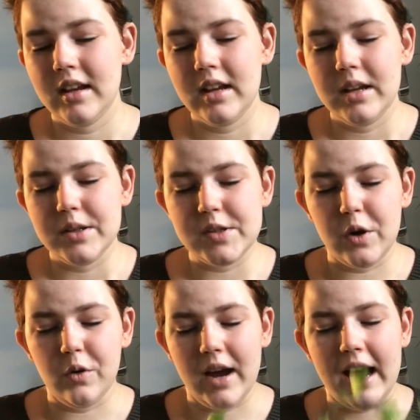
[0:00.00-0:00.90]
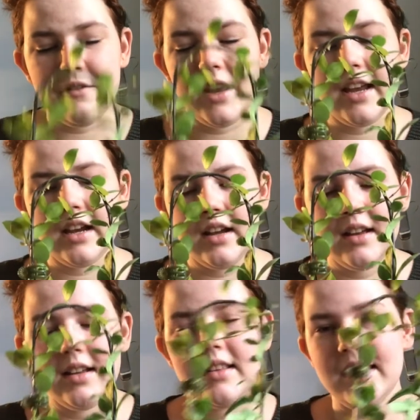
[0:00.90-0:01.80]
So having
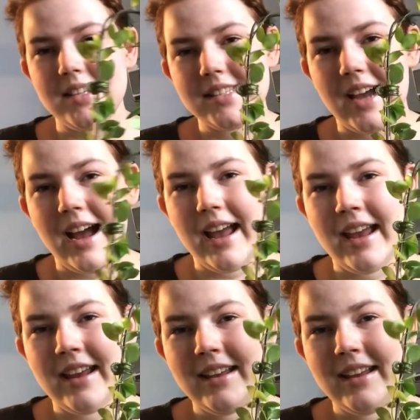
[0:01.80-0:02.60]
this guy